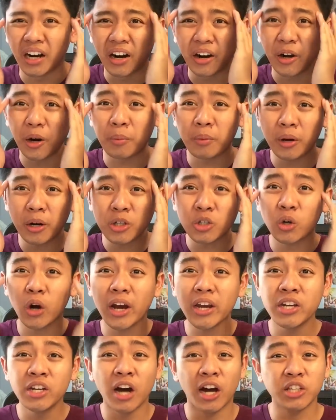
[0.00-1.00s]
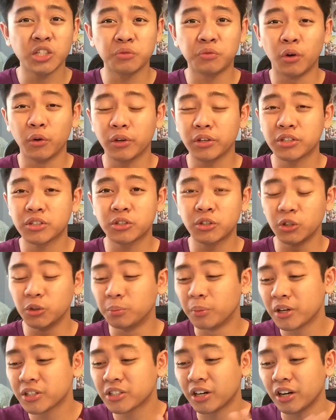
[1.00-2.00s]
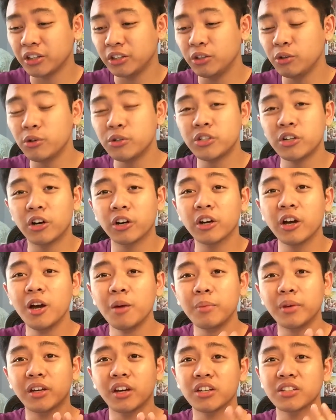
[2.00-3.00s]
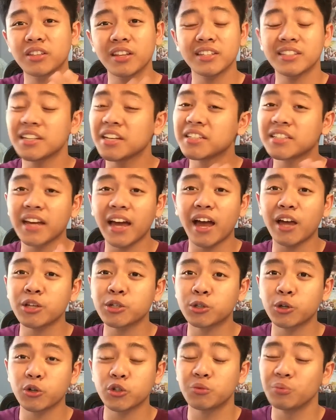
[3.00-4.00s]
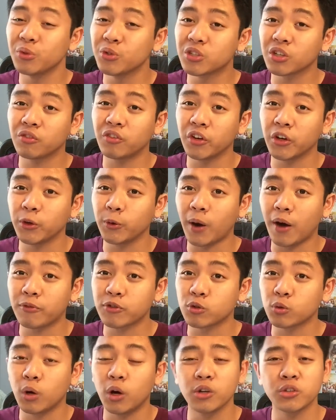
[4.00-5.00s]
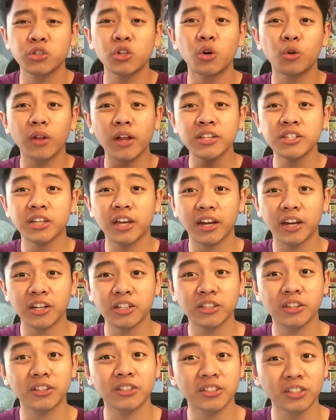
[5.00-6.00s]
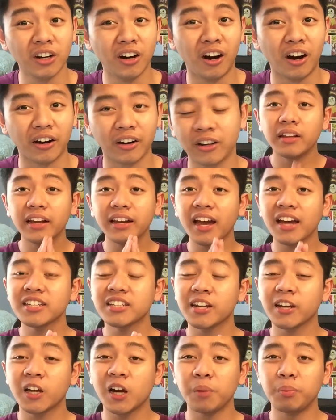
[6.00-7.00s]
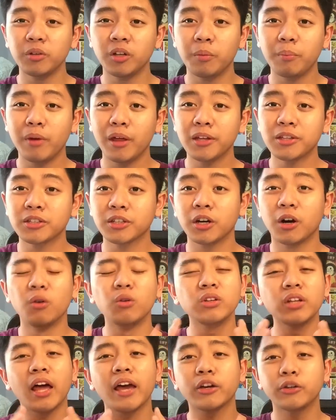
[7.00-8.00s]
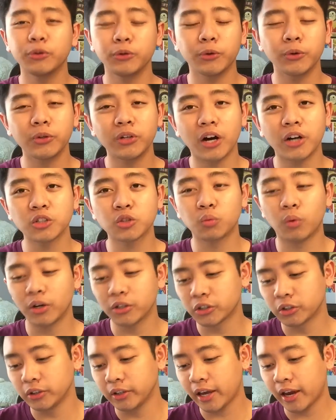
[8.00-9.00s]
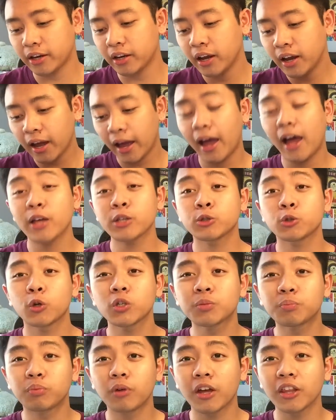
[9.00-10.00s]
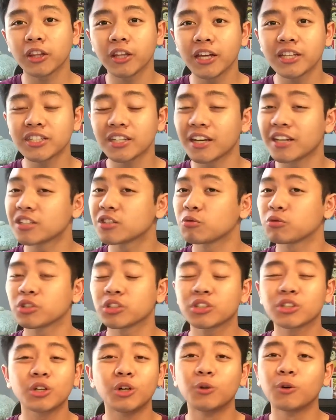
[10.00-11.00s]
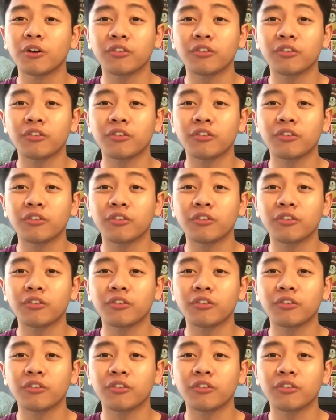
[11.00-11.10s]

Alright, I'm gonna try not to focus too much on YOOJUNG, because this is ASTRO's music video after all, so let's get into the song. Like I said a couple of minutes ago, like Goo Goo Dolls' Wonderland, ASTRO's Breathless is so